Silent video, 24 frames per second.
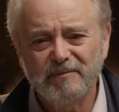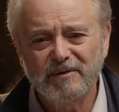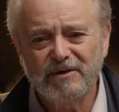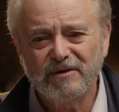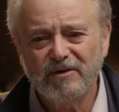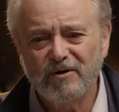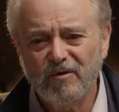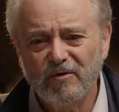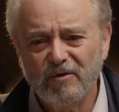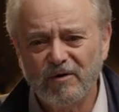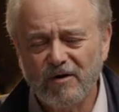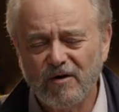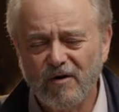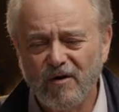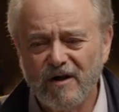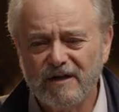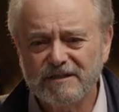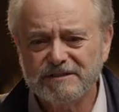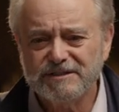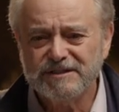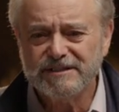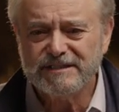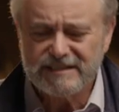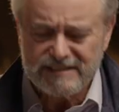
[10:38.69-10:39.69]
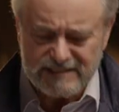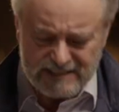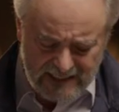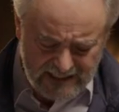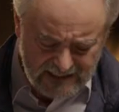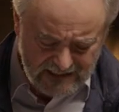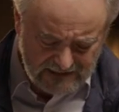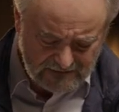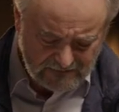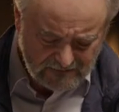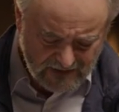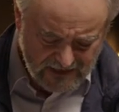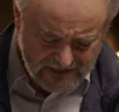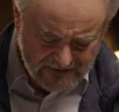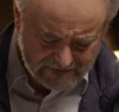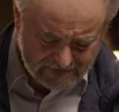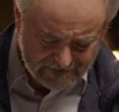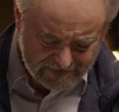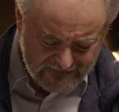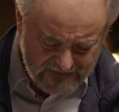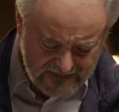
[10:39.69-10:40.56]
been going on, she said to me,